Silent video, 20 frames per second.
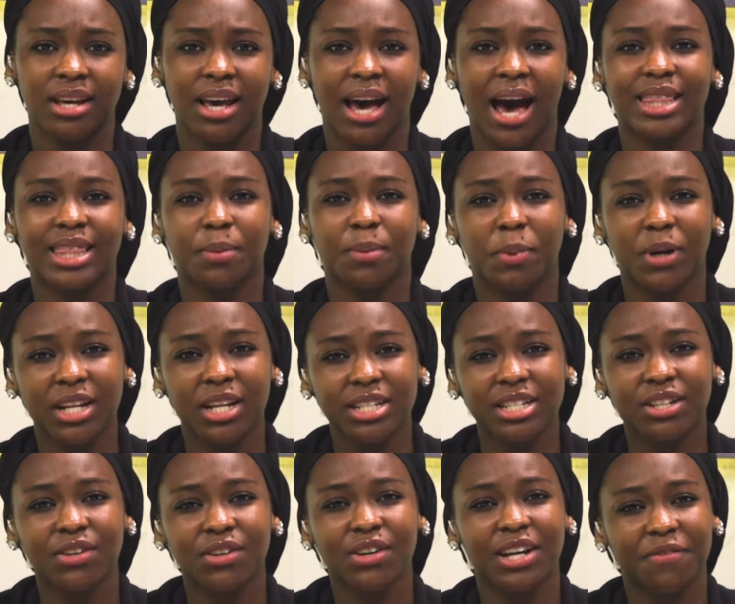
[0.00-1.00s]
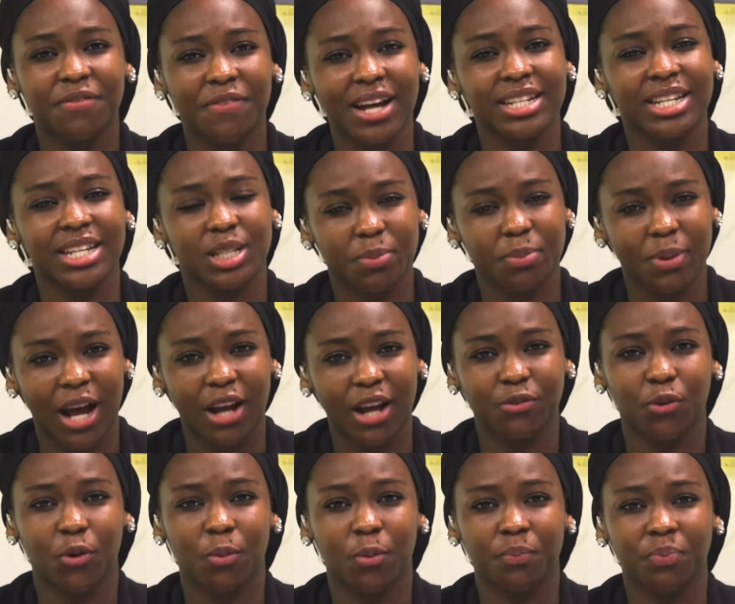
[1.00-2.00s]
At the Political Advantage
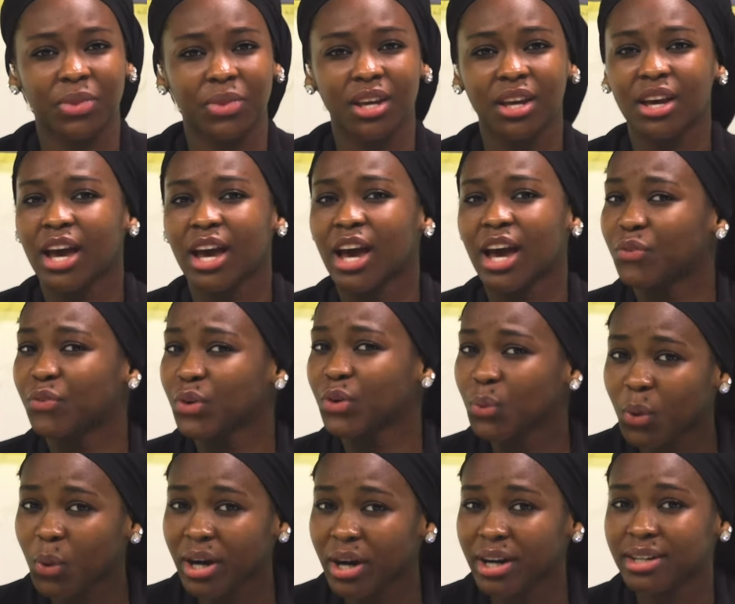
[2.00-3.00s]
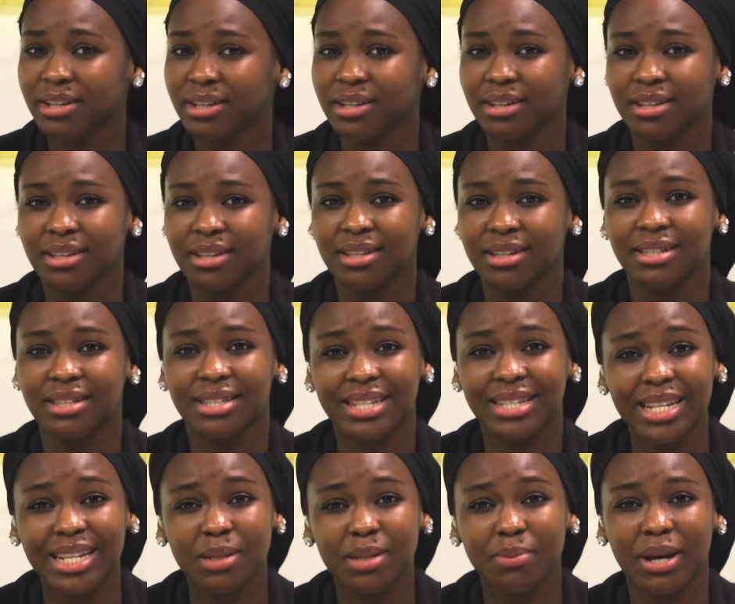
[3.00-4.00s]
platform, every word,
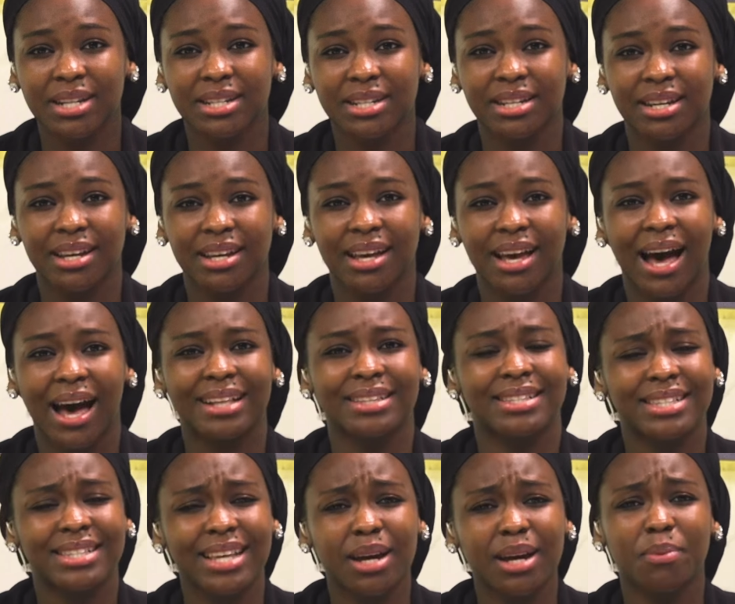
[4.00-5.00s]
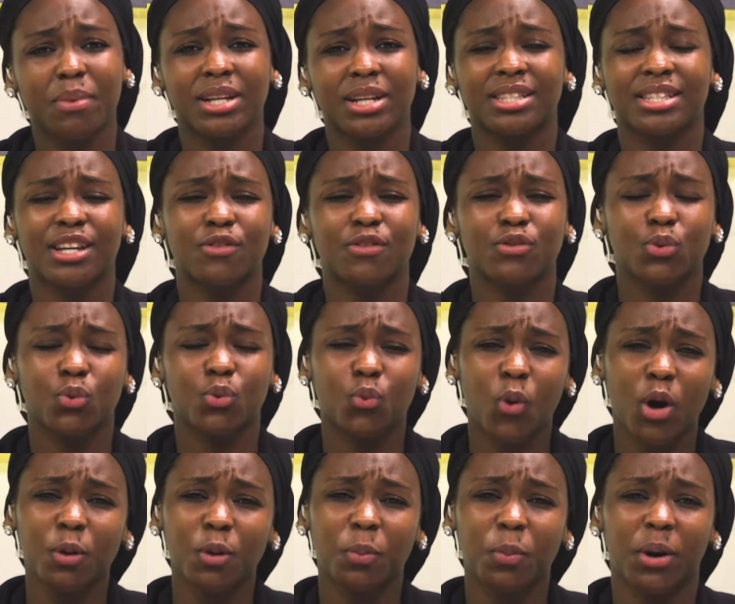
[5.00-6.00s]
statement, and segment serves
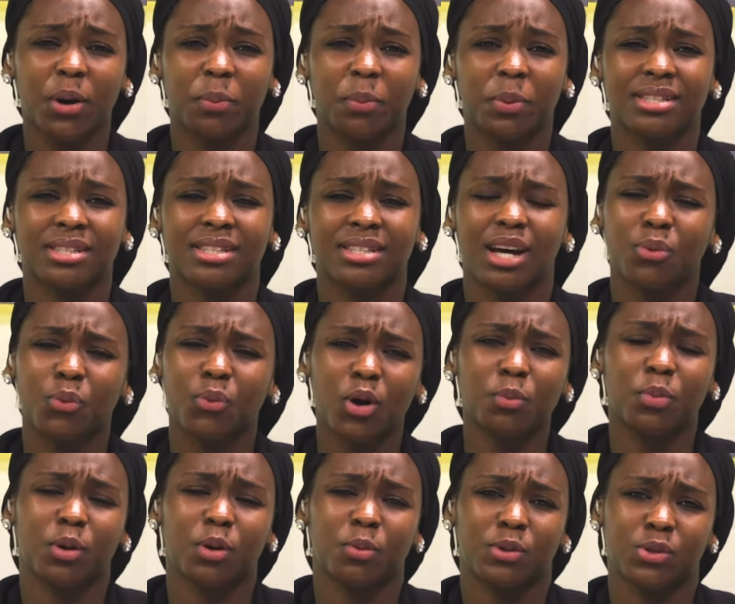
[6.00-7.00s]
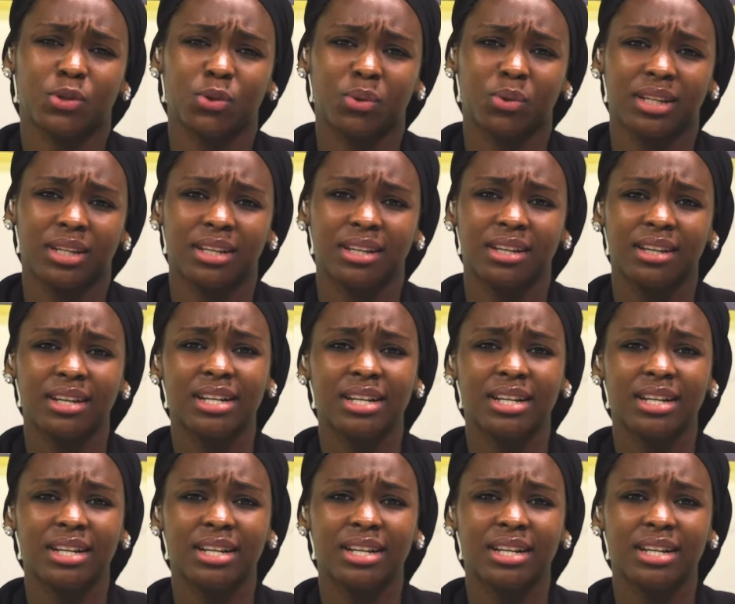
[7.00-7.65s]
one purpose and one purpose only: